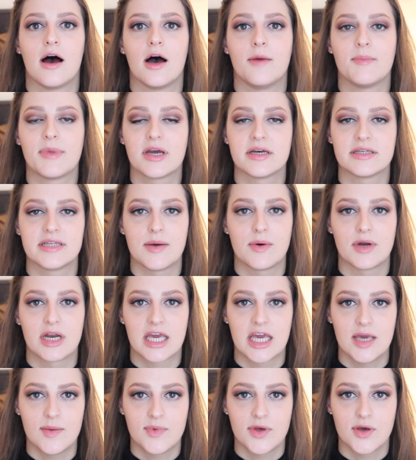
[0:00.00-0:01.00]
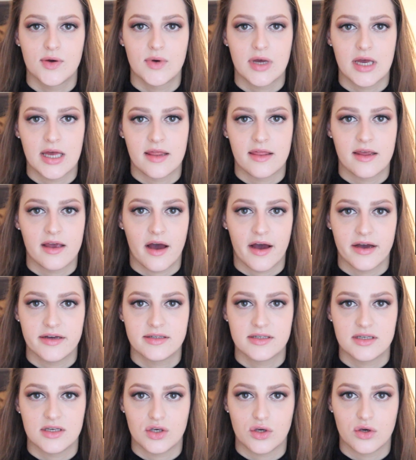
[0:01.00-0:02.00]
because they want to keep you in the
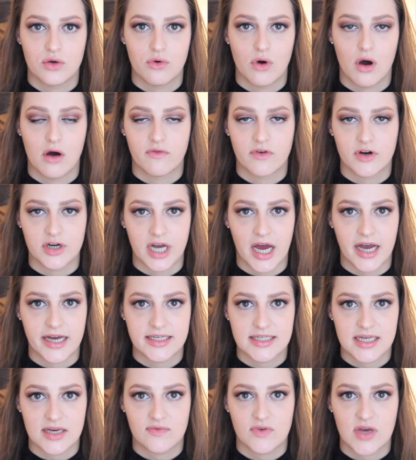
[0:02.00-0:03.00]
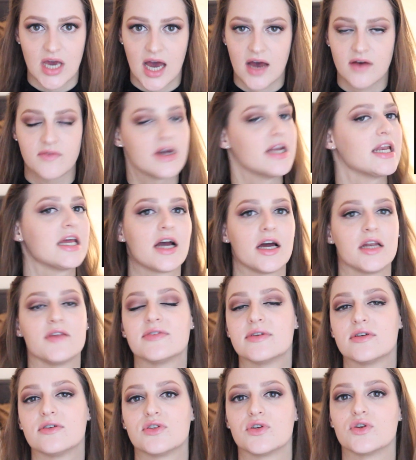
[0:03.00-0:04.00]
ICU overnight if you have any kind
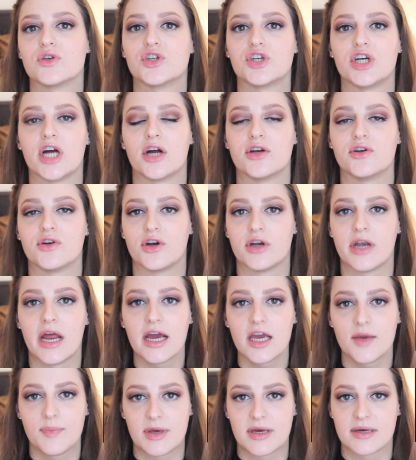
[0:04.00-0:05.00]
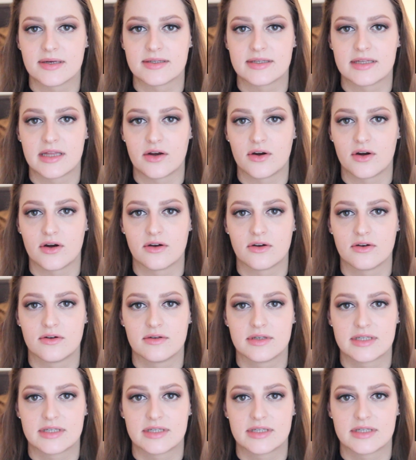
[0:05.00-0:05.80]
of surgery on your neck, because they're